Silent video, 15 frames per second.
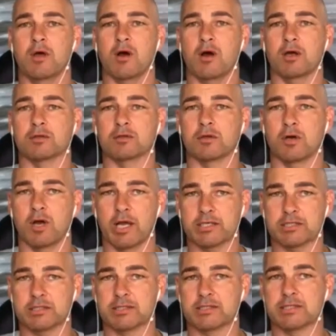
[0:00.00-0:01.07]
I
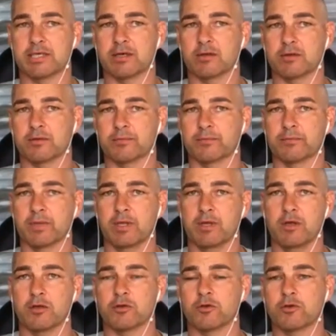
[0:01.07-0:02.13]
actually tell them,
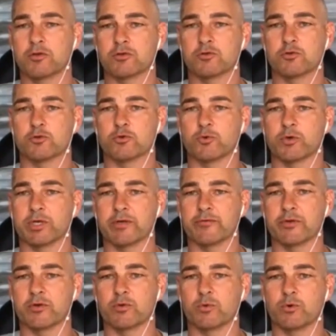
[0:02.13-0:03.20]
you can do whatever
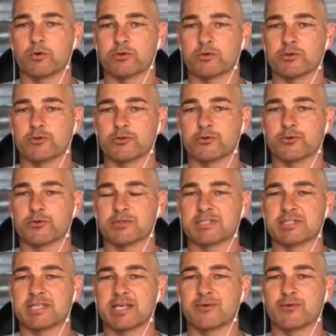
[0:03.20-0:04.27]
you want to do and
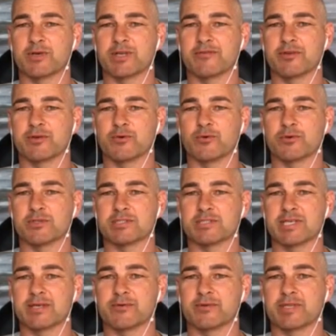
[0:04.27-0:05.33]
say whatever you want to
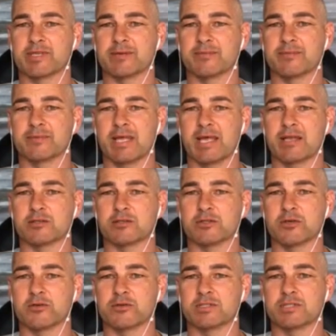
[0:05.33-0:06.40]
say with them, and
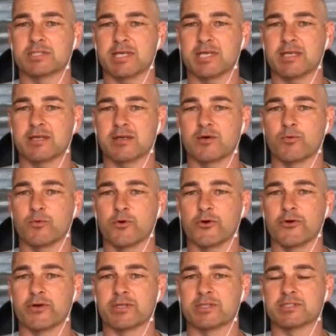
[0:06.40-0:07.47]
don't say a
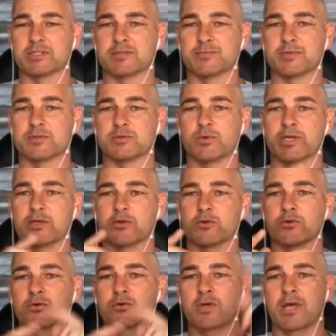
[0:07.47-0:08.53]
word. It's just between
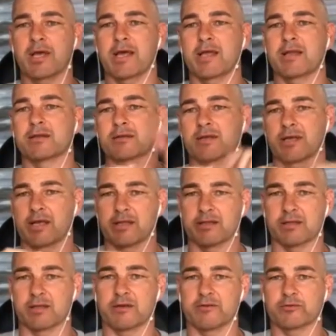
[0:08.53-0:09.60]
you and
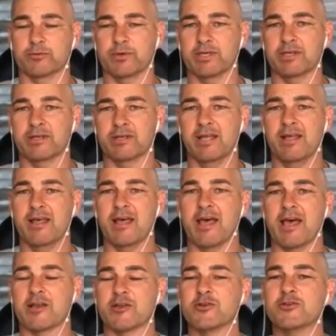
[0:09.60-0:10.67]
the loved one,
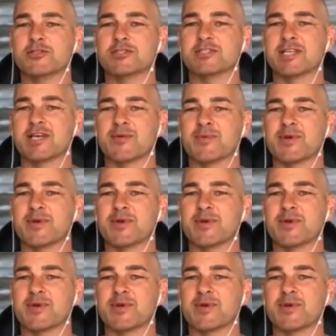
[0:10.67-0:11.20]
and you just tell